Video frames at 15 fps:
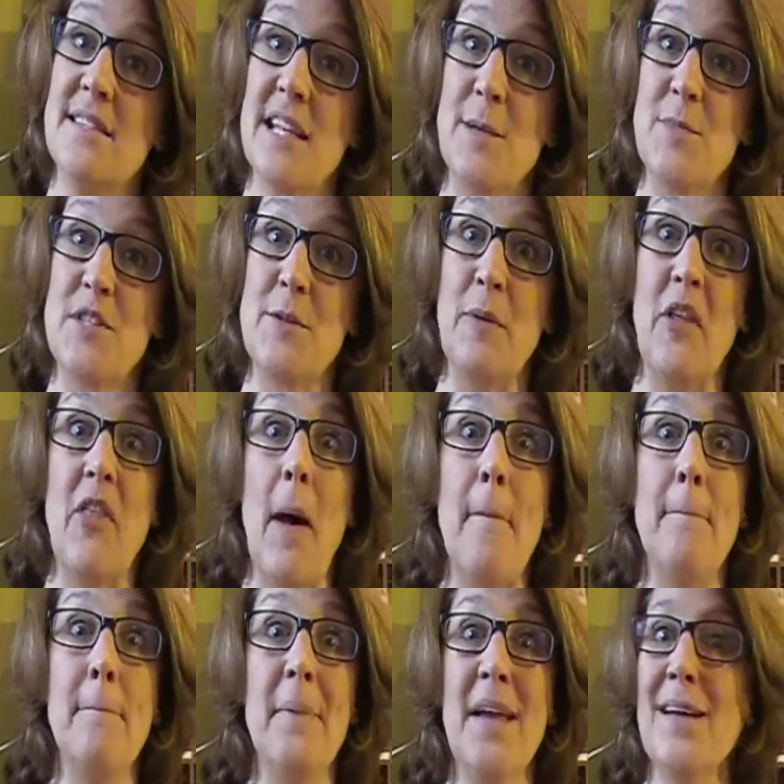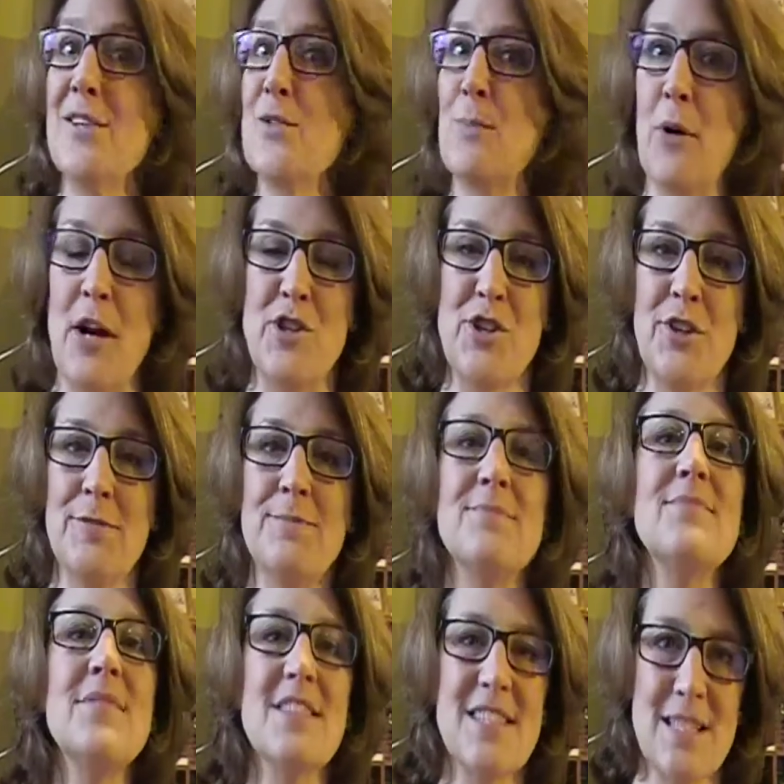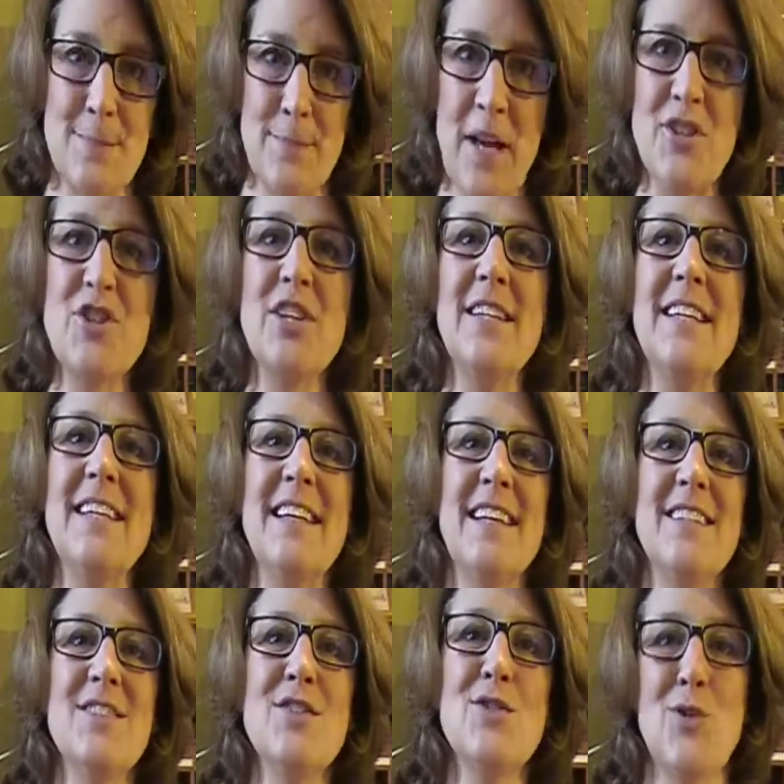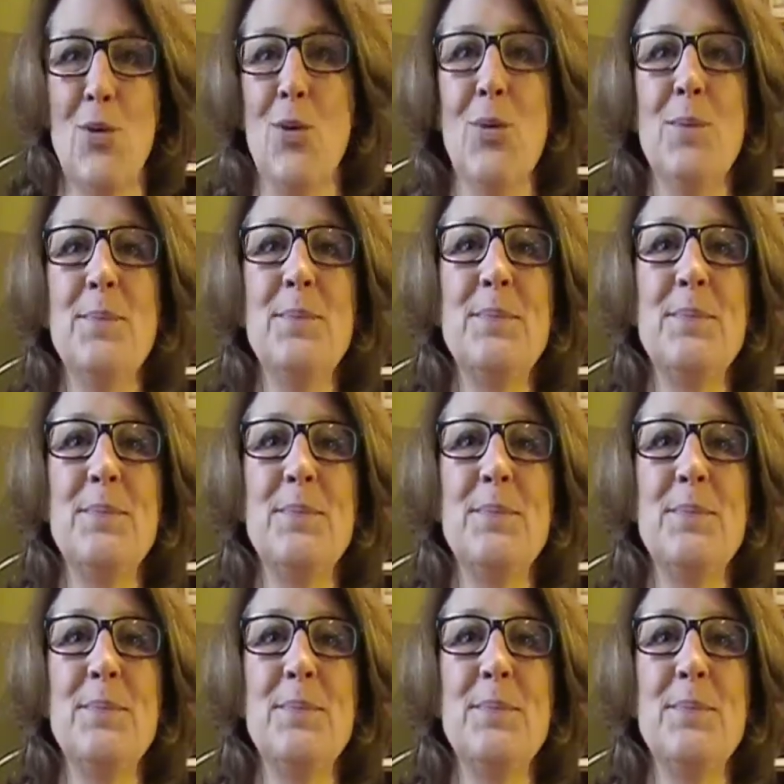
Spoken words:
seems to be the biggest pressure, especially in school.